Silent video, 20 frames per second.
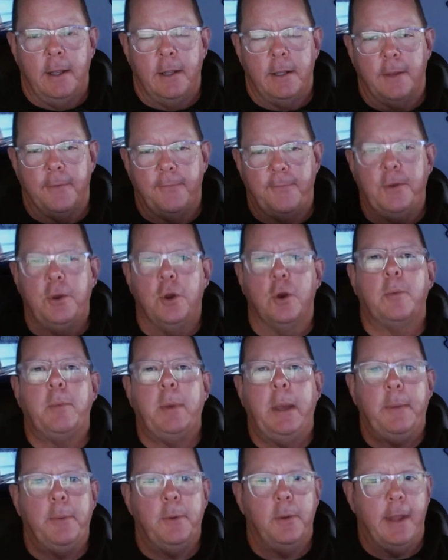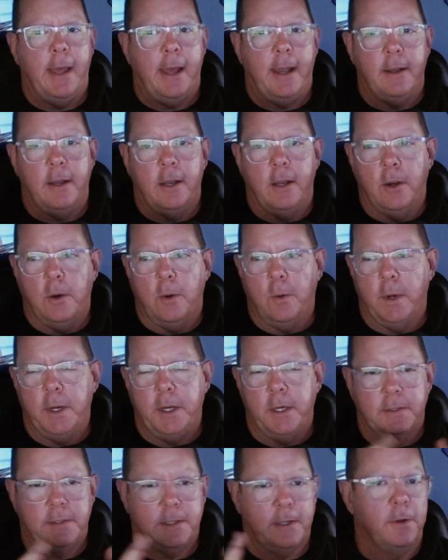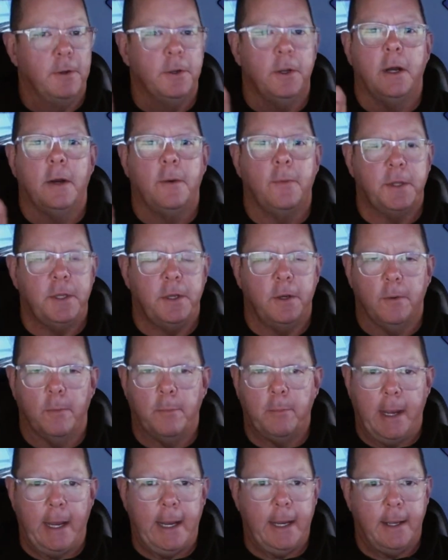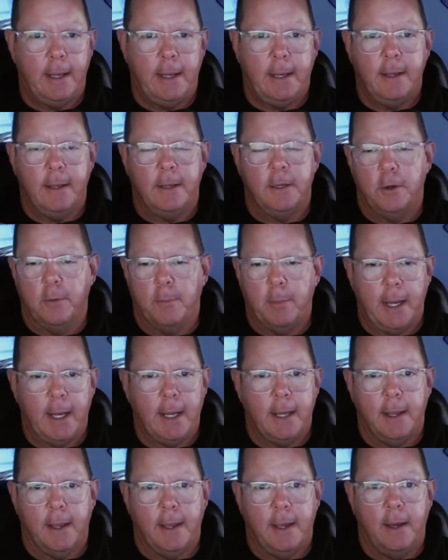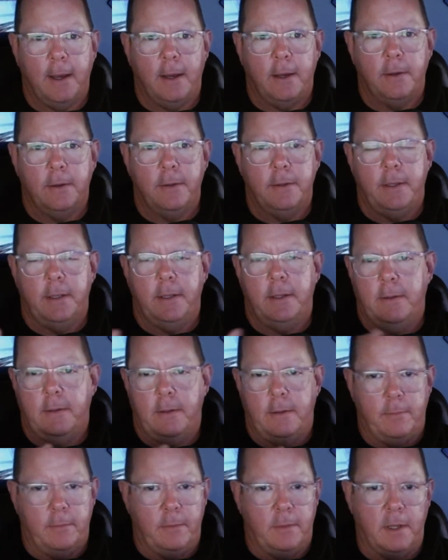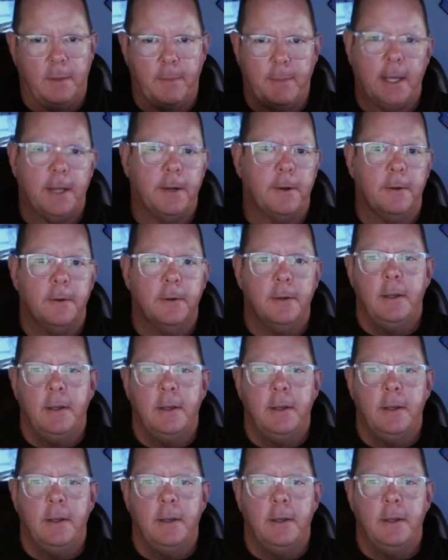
The fewer people that know what's going on with your banking and your bank account, the better.